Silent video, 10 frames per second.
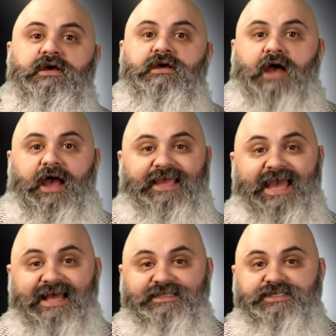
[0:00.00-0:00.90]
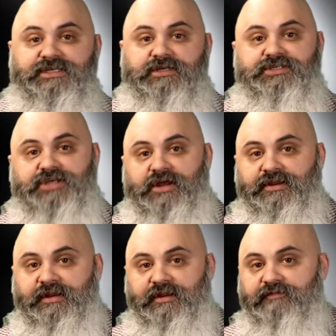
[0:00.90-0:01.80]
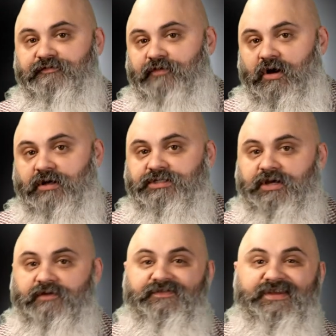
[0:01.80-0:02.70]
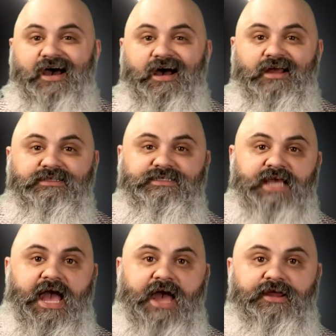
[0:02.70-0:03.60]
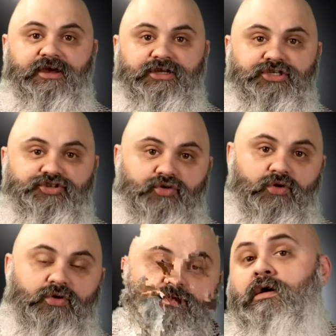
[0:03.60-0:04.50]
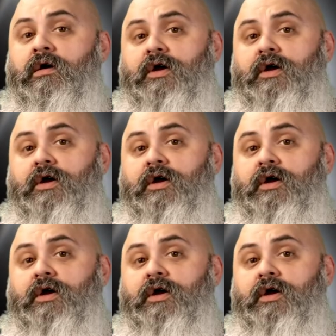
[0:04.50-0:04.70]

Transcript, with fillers: against a sudden influx of non data controlled.